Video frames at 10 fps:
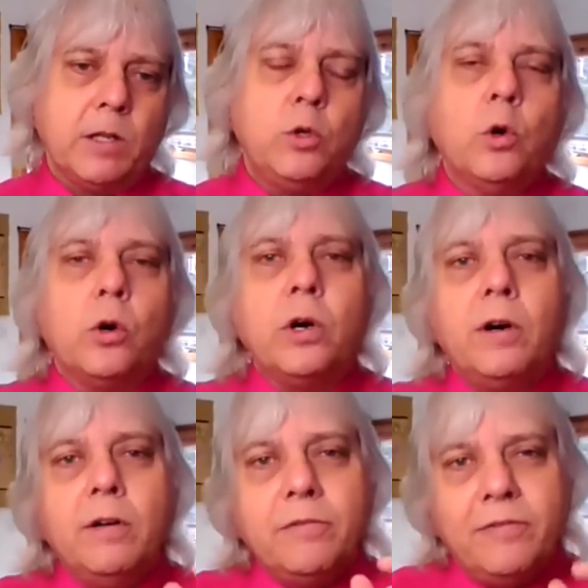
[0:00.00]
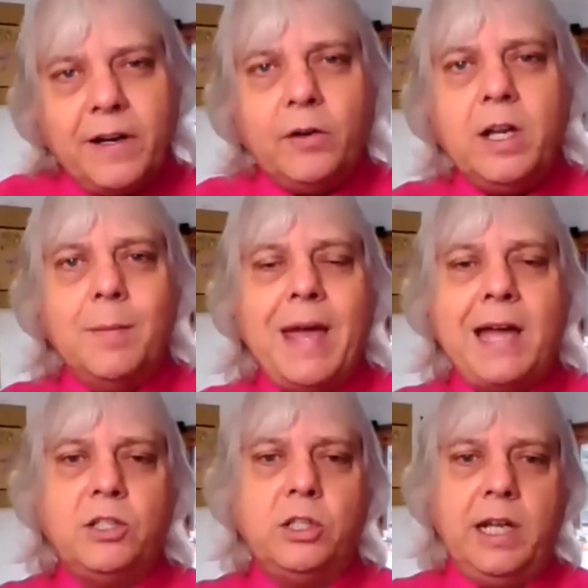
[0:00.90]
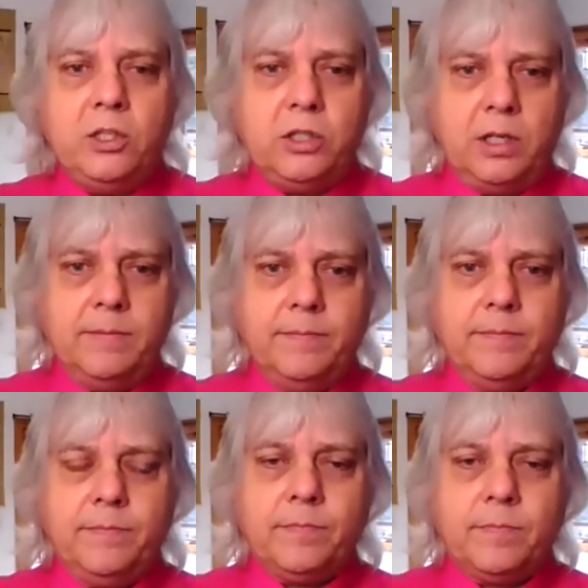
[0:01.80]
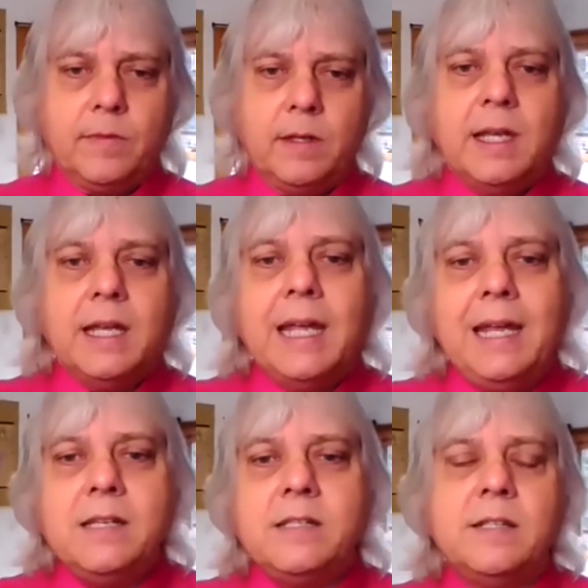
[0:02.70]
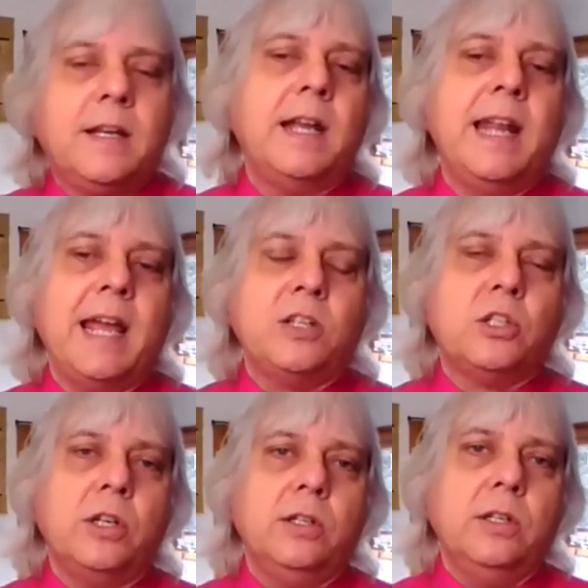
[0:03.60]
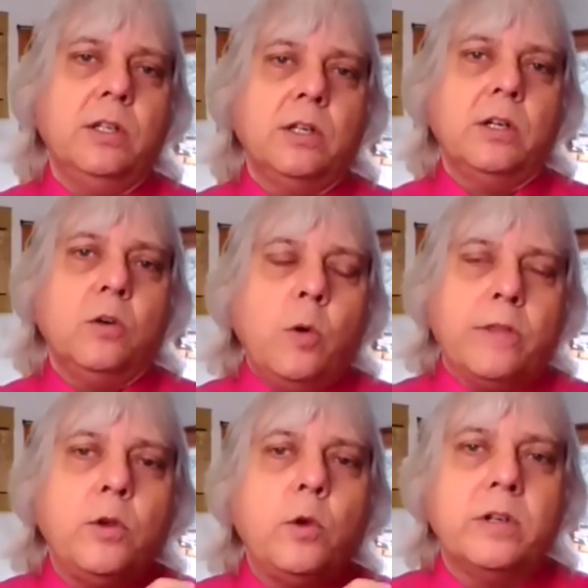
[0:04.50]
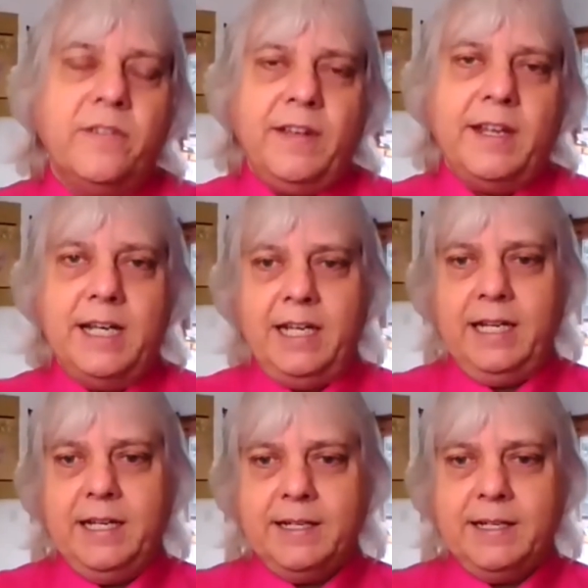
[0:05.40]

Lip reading: Your very imagination is the connection with your divinity.